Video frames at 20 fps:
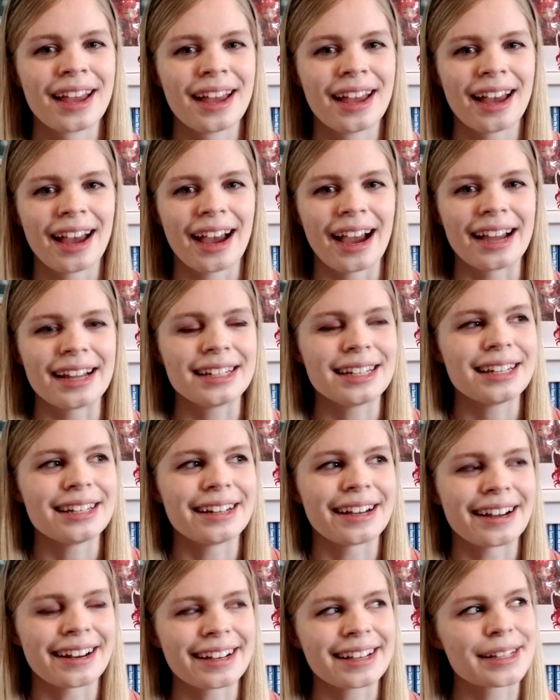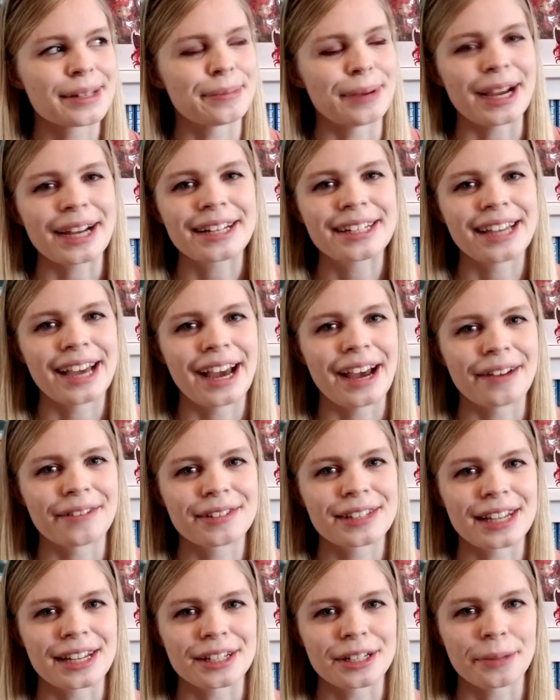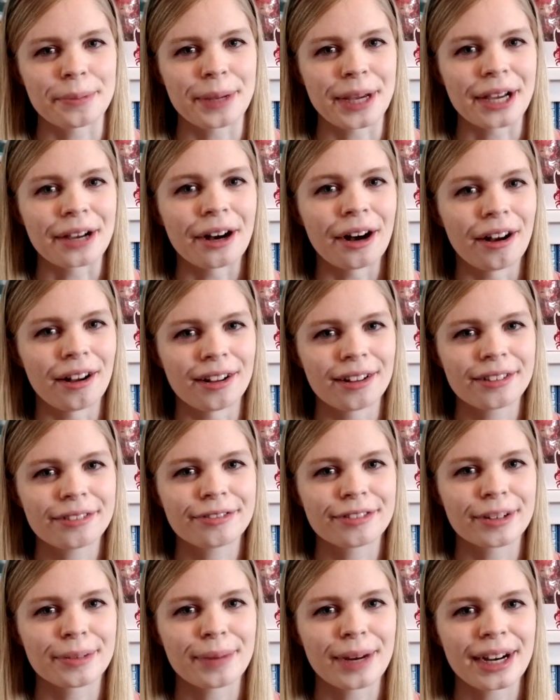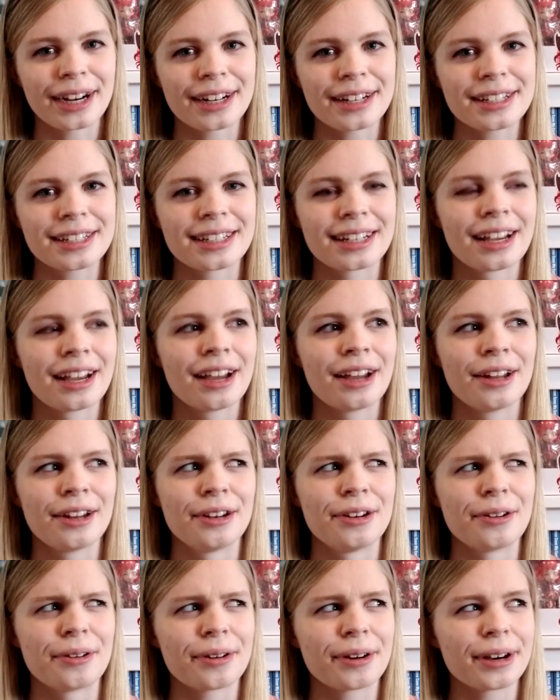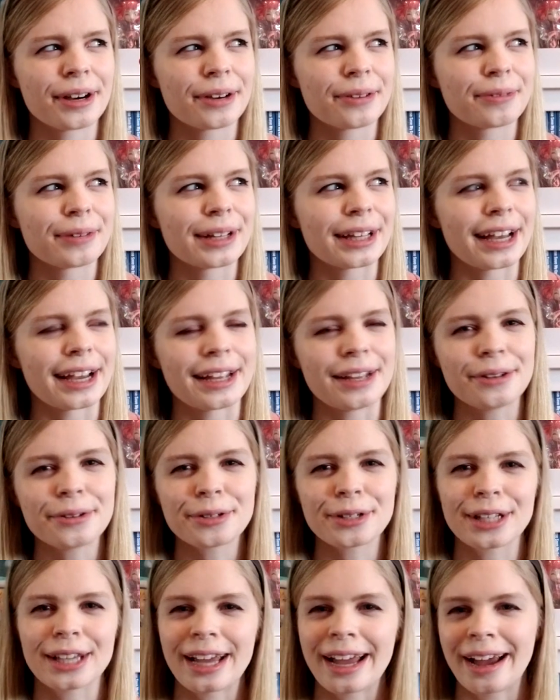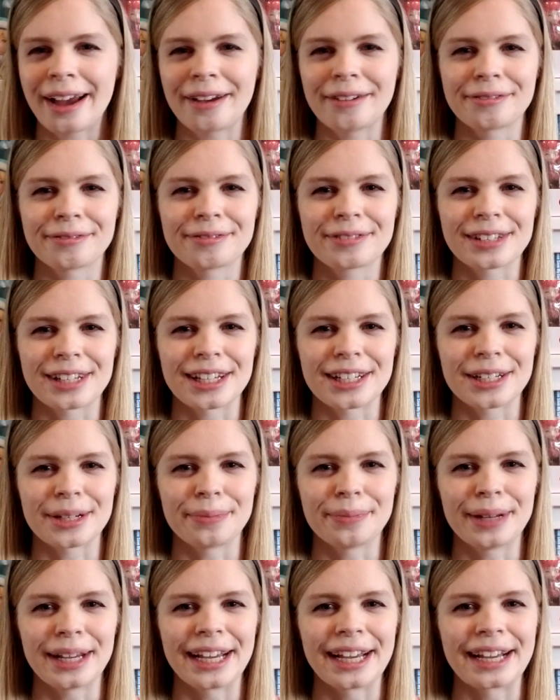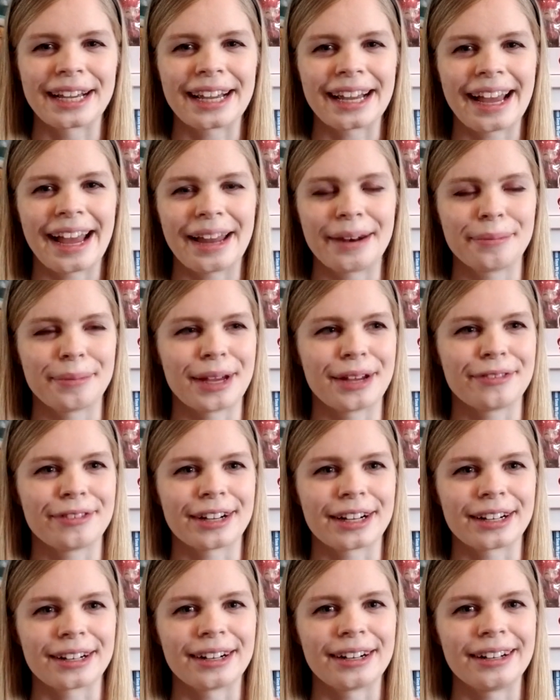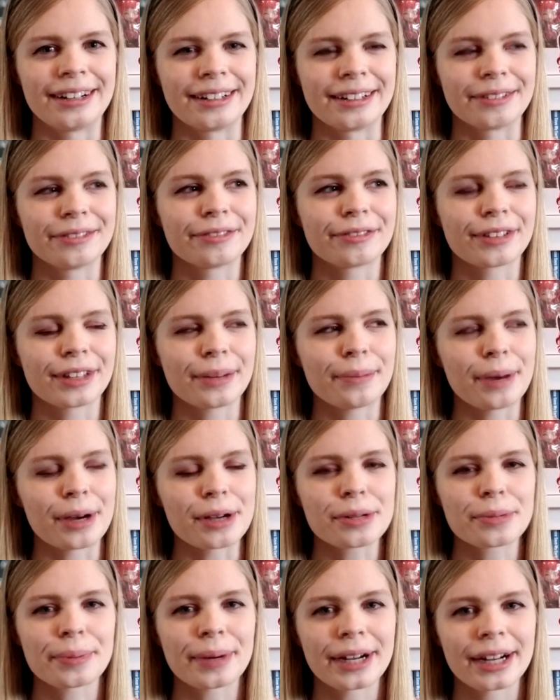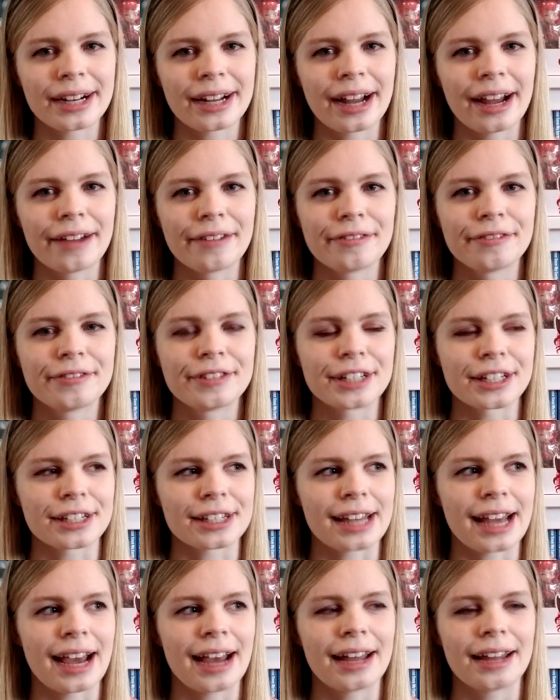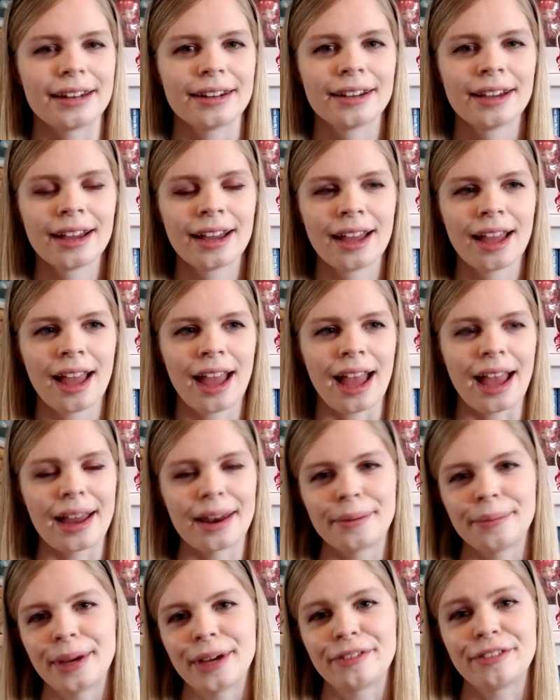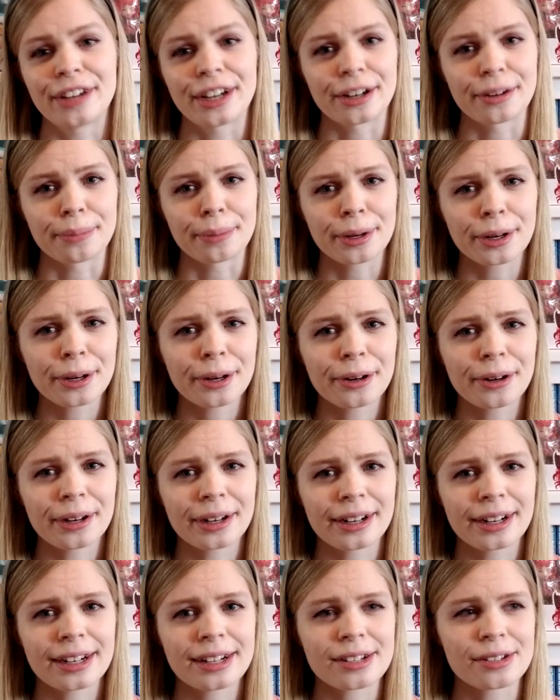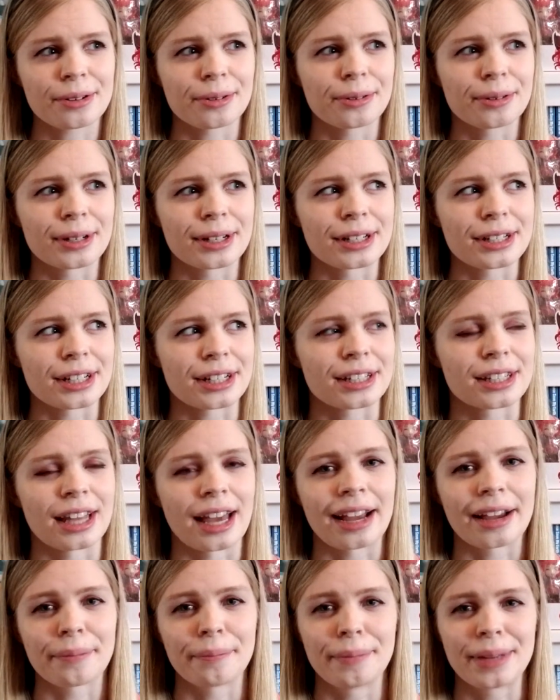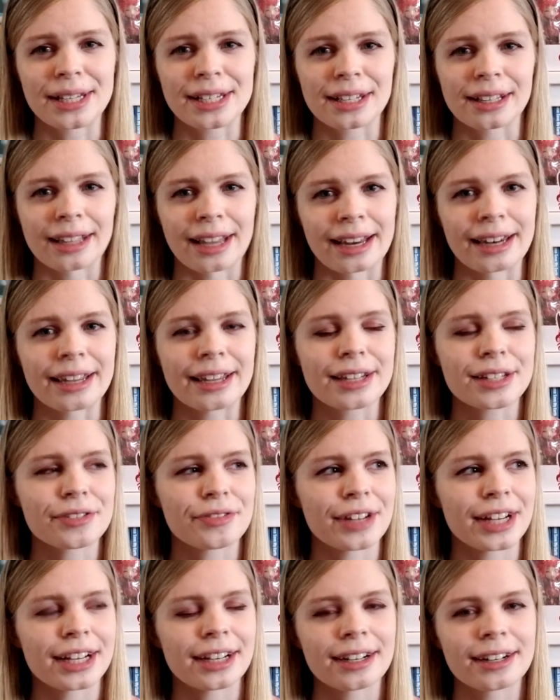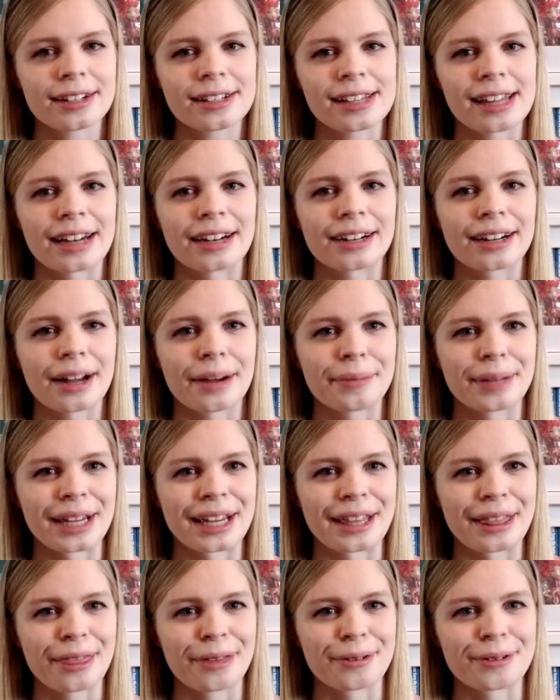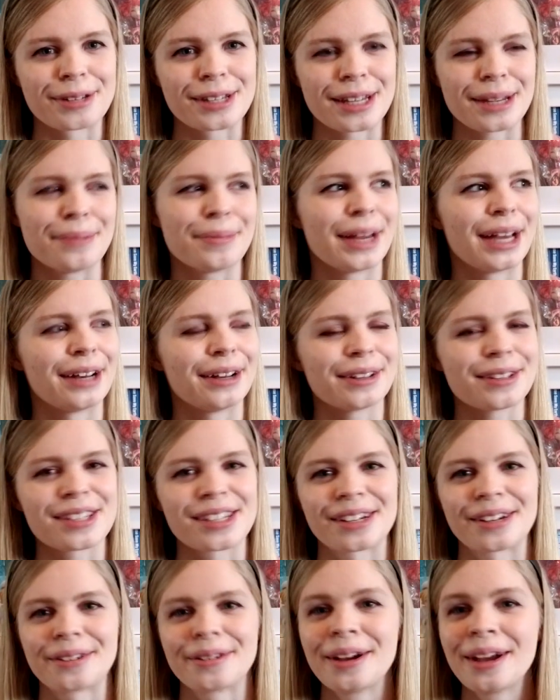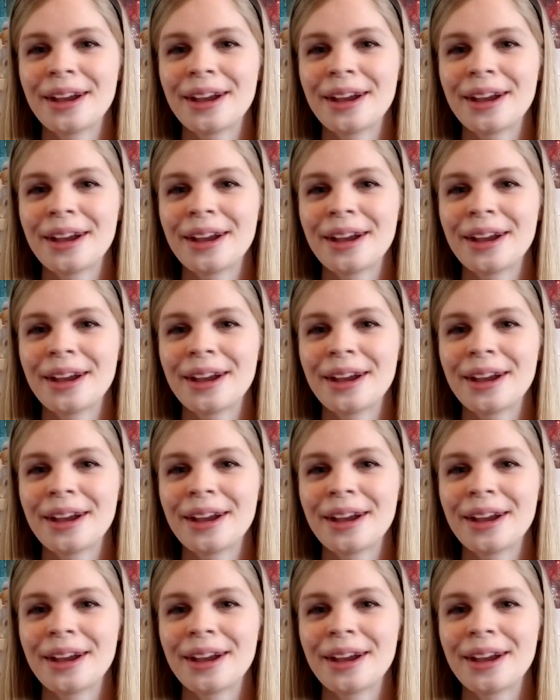I did not expect to have such a big haul for March, nor will I usually have such a big anime figure haul. For the most part, I've just had anime figure pre-orders or just like miscellaneous figures that are coming in through C-mail, so